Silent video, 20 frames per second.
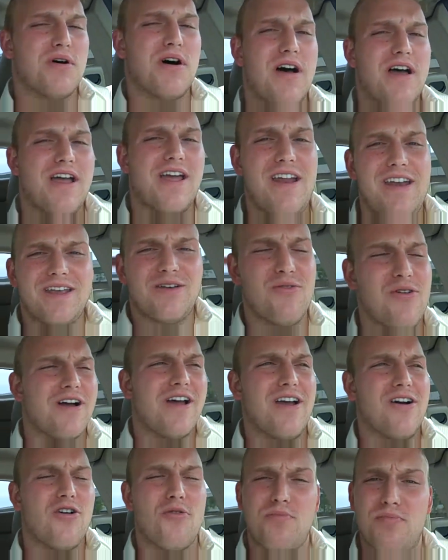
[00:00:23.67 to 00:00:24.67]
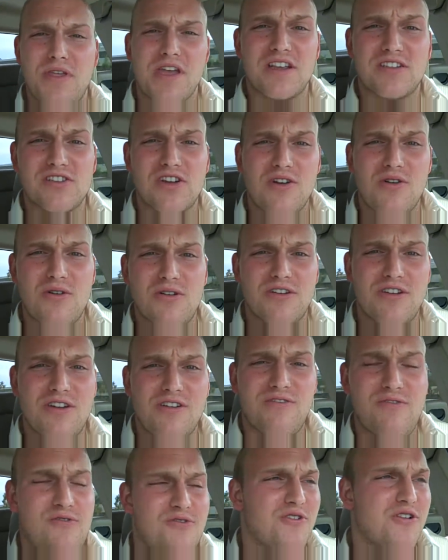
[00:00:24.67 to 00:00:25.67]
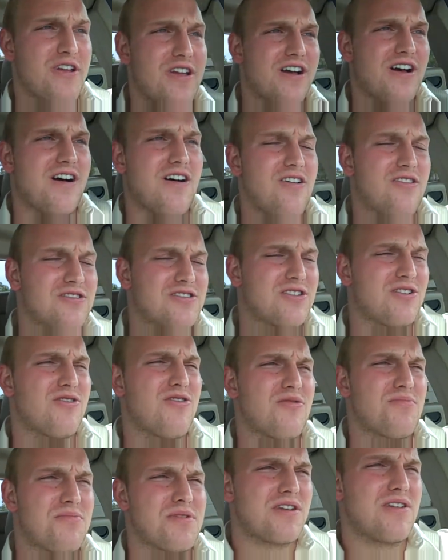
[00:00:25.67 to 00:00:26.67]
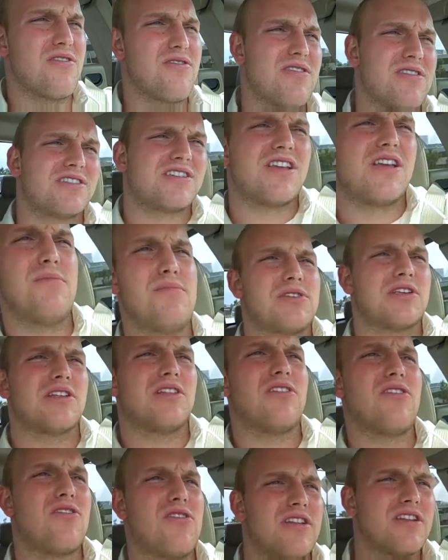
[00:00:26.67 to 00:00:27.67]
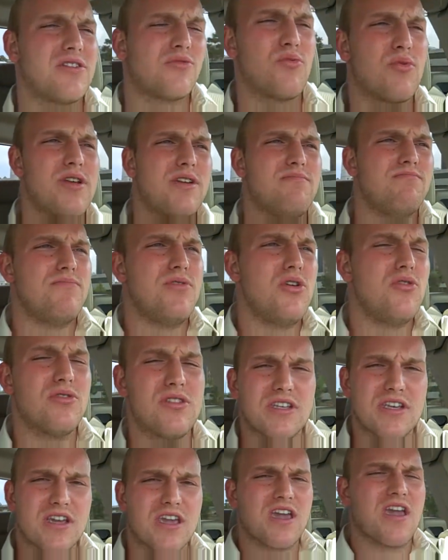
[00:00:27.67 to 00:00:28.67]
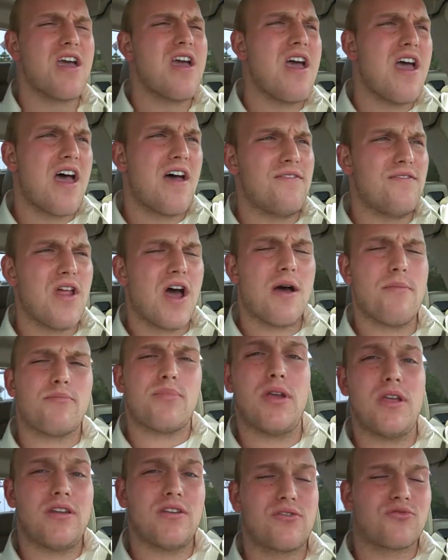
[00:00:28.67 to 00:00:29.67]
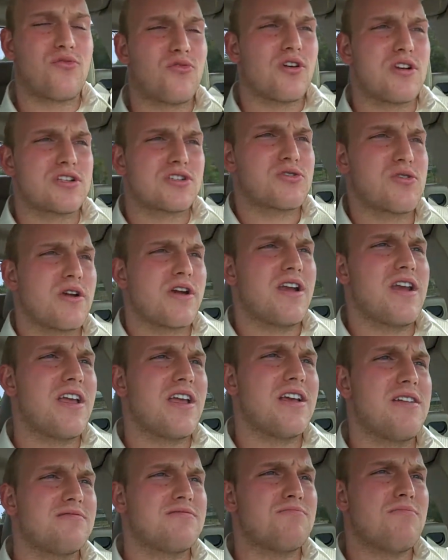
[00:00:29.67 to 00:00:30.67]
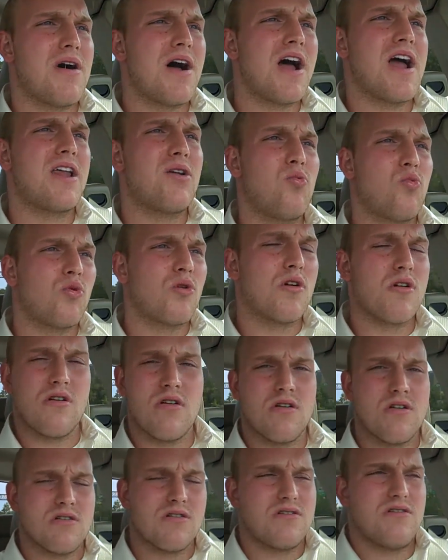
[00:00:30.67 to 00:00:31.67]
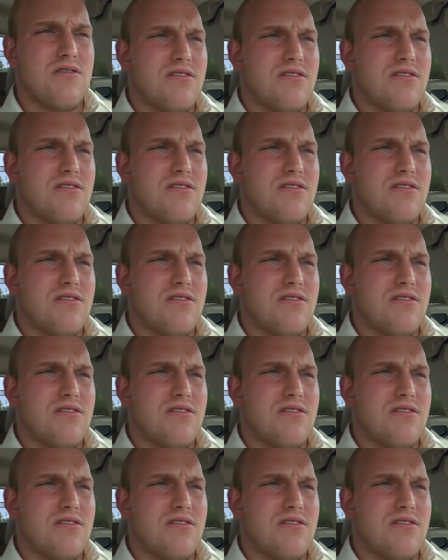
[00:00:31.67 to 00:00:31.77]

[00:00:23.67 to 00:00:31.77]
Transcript: But anyway, hope things are going good for you. I also hope that your attempts at learning to read music have not been as frustrating as mine were.